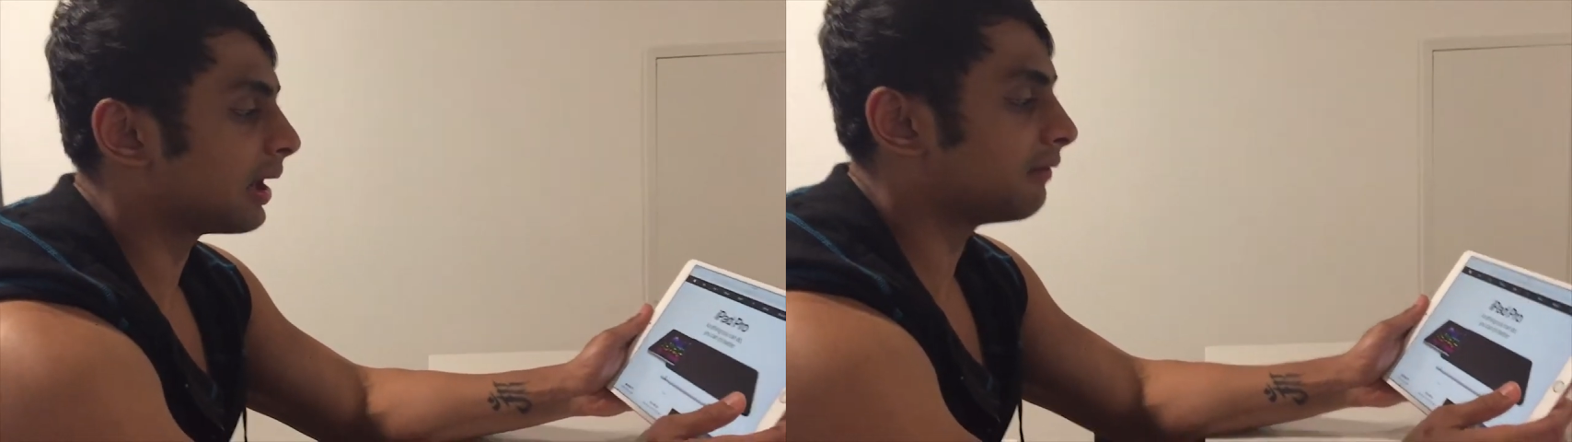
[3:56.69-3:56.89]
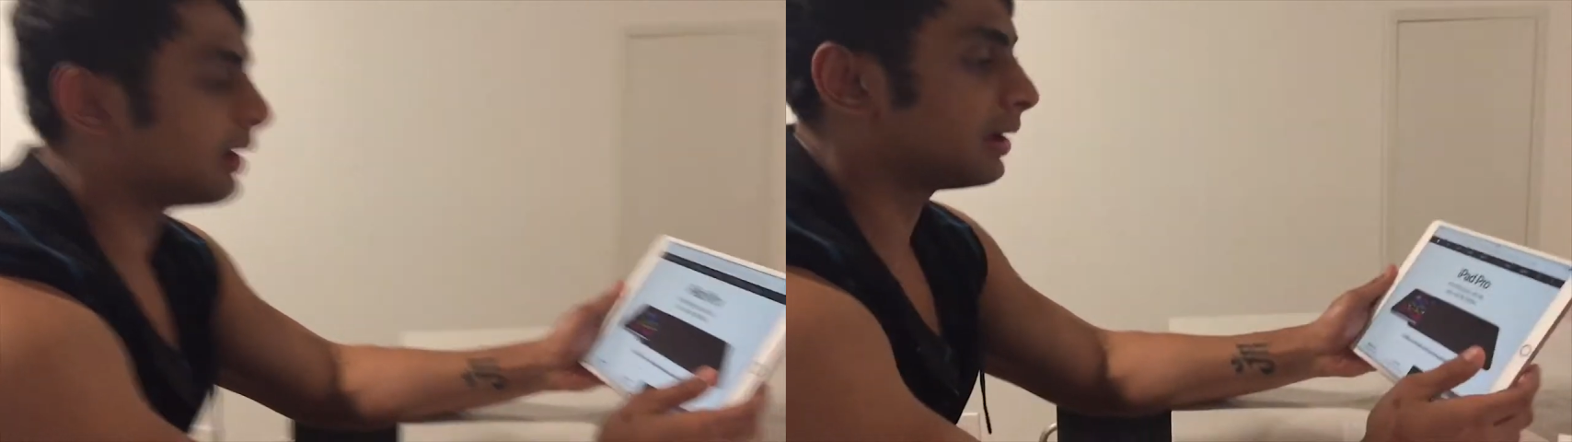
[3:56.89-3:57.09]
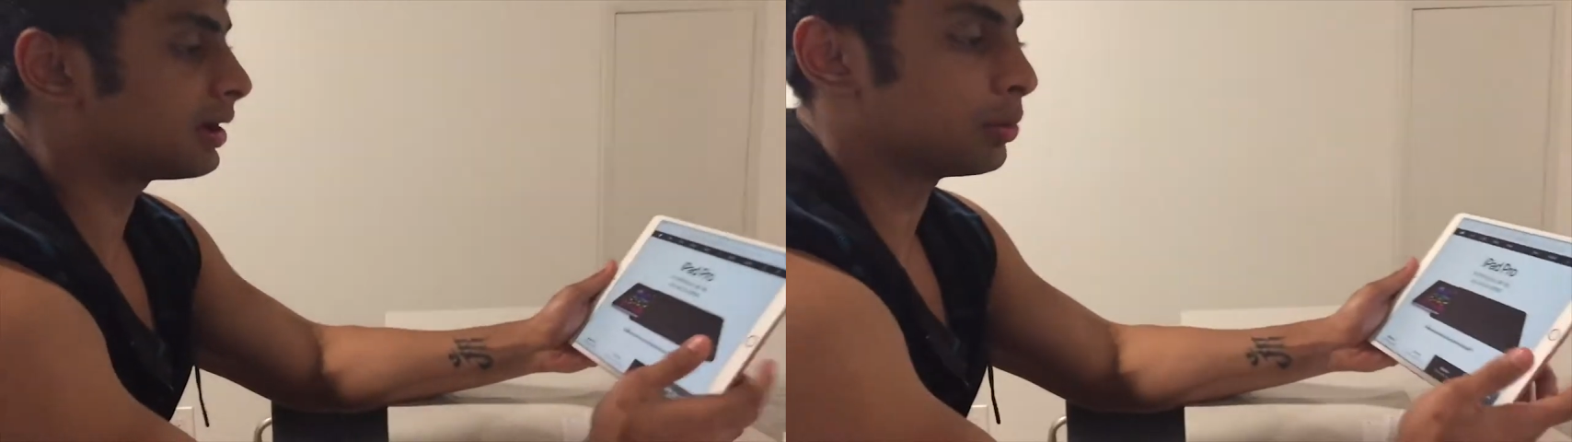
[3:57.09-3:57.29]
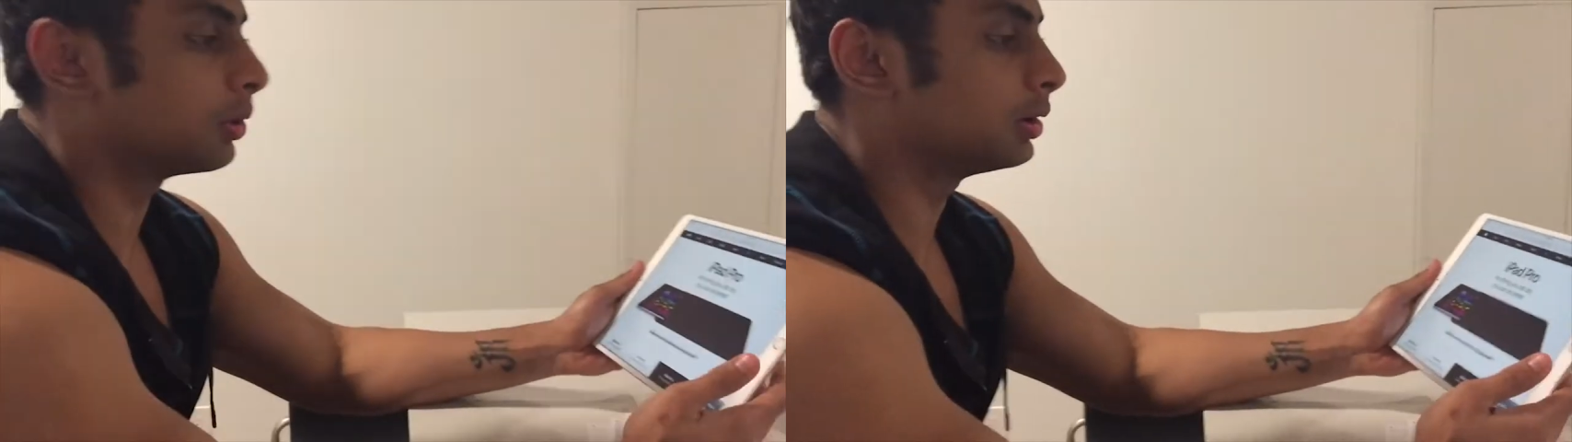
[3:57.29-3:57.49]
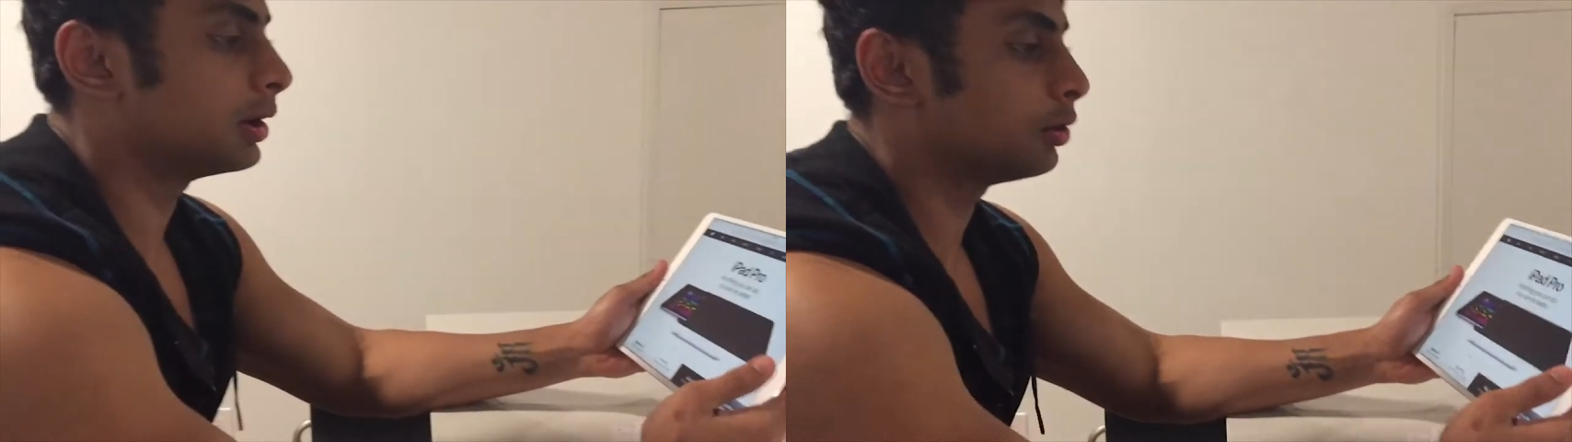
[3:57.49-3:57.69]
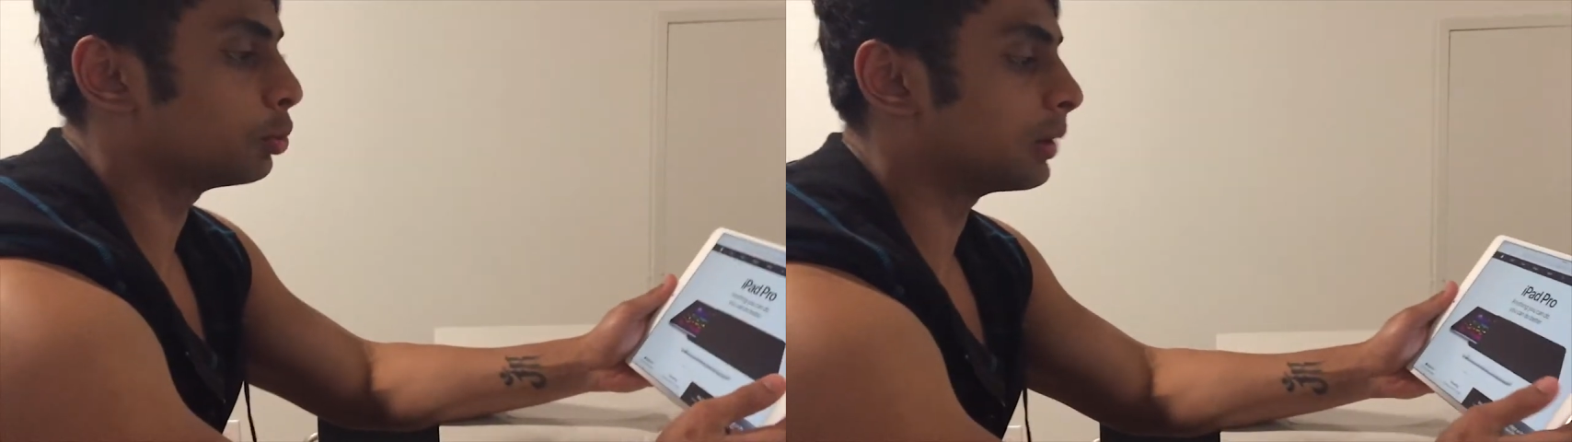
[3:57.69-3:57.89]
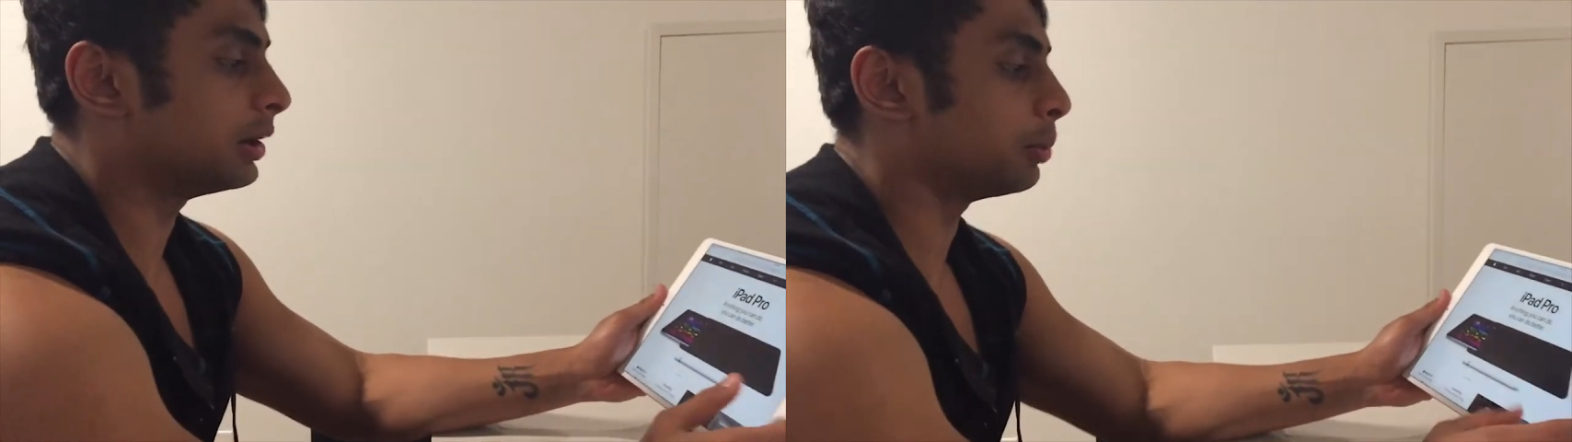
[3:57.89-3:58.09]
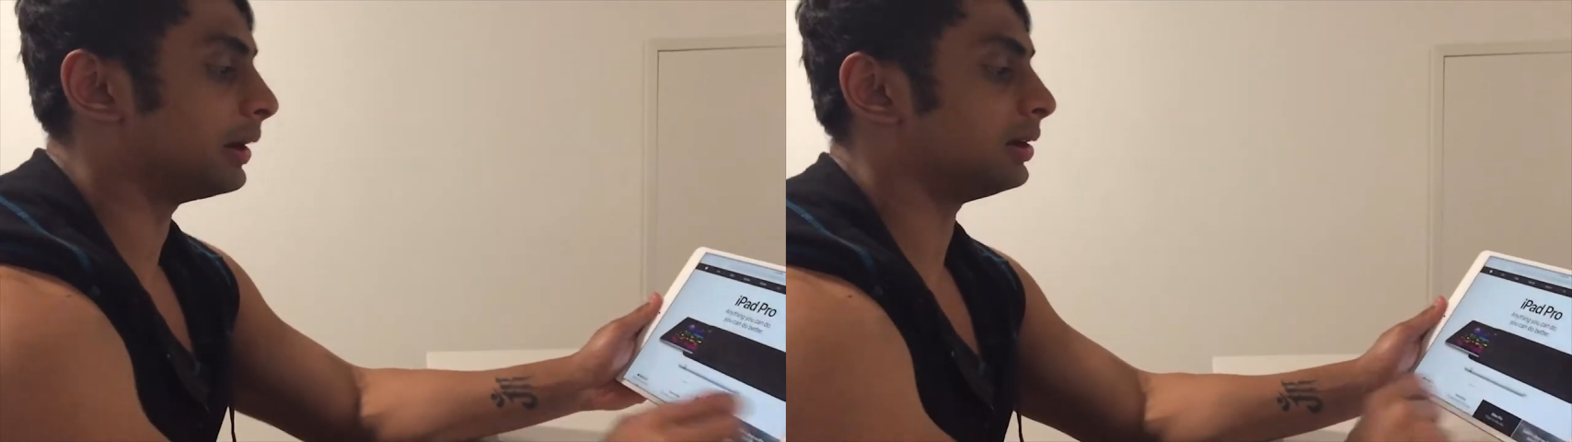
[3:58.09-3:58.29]
they have like converted into
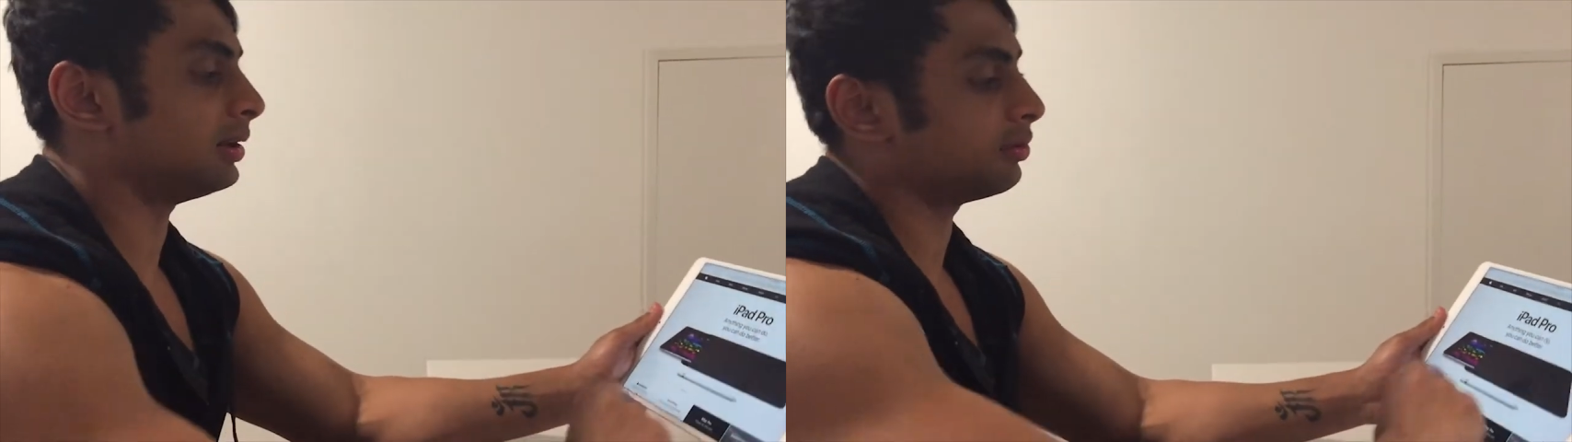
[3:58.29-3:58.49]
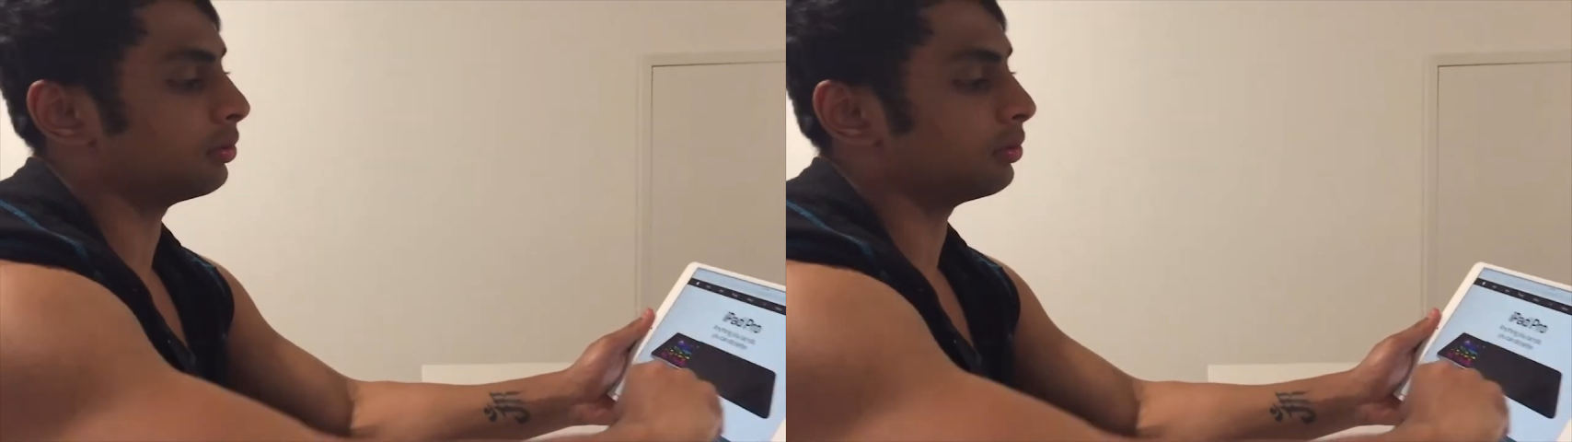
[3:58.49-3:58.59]
120,